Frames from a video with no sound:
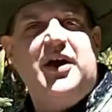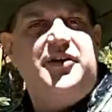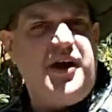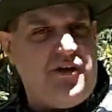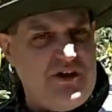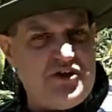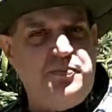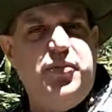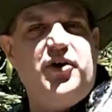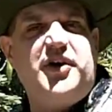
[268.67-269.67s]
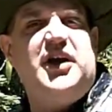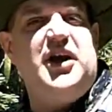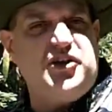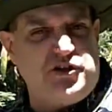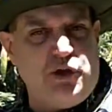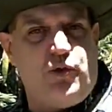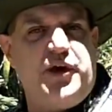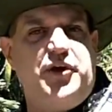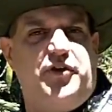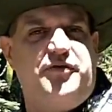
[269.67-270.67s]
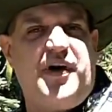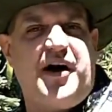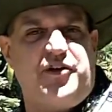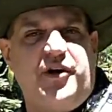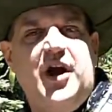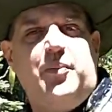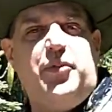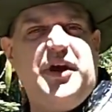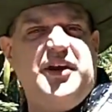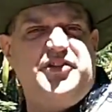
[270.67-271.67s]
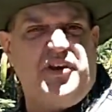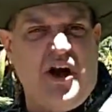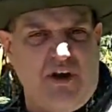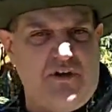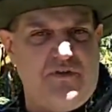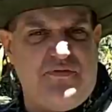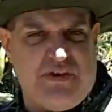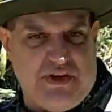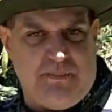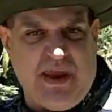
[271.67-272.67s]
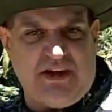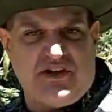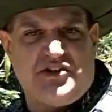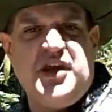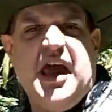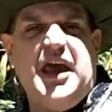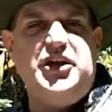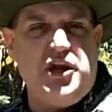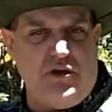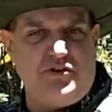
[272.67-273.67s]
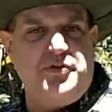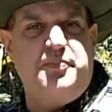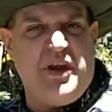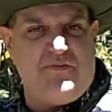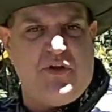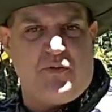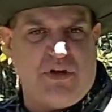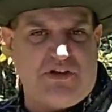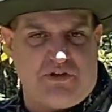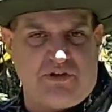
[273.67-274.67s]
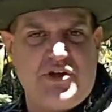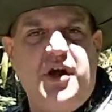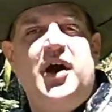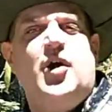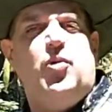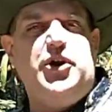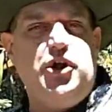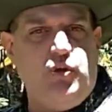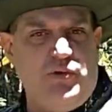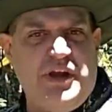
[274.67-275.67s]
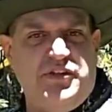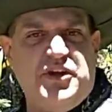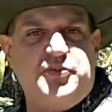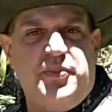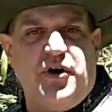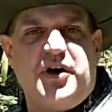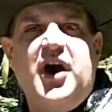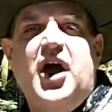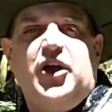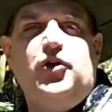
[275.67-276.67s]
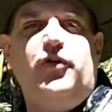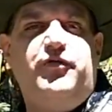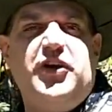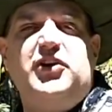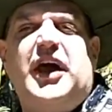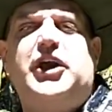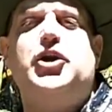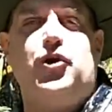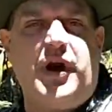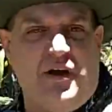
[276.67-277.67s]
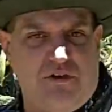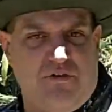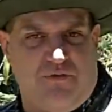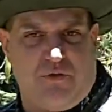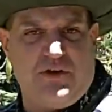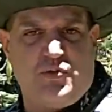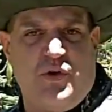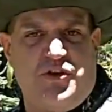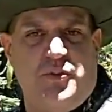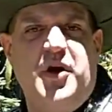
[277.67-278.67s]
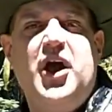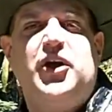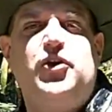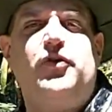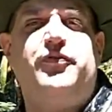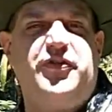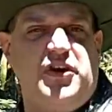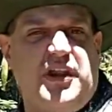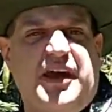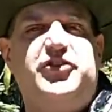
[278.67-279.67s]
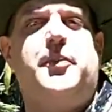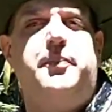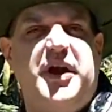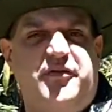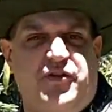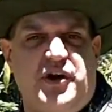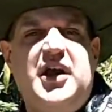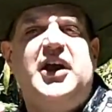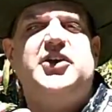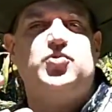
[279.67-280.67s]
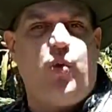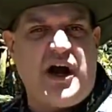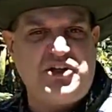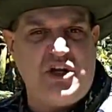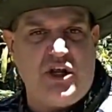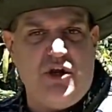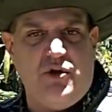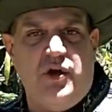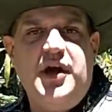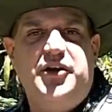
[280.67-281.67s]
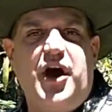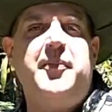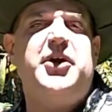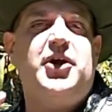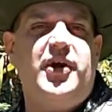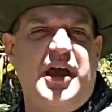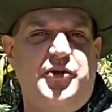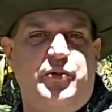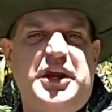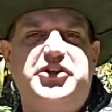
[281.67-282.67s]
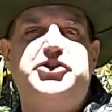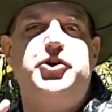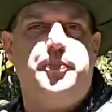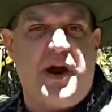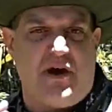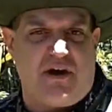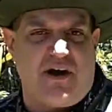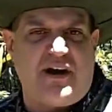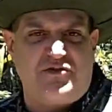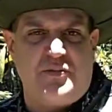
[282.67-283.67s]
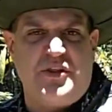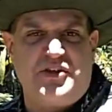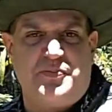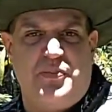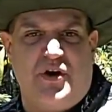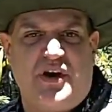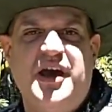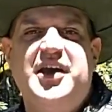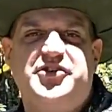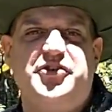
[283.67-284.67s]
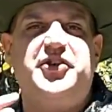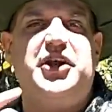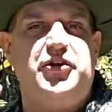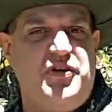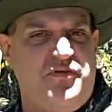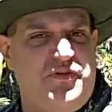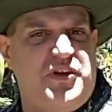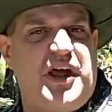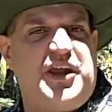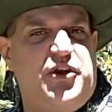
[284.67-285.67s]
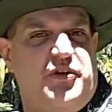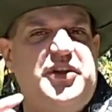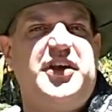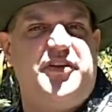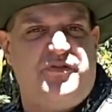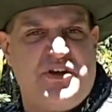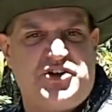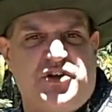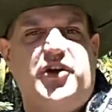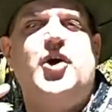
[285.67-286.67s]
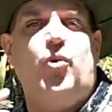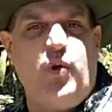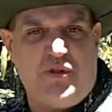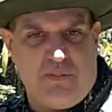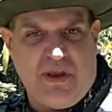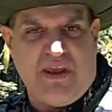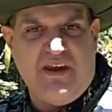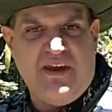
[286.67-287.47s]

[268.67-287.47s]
Now this book is Lori and her father bringing us 150 pages and years of Bigfoot research. When you read this book, you'll feel like you're out in the forest with them. You'll feel like the Bigfoot is watching you. Now I'm going to go ahead and read 2 paragraphs from this book so that you can feel like you're in the adventure with me.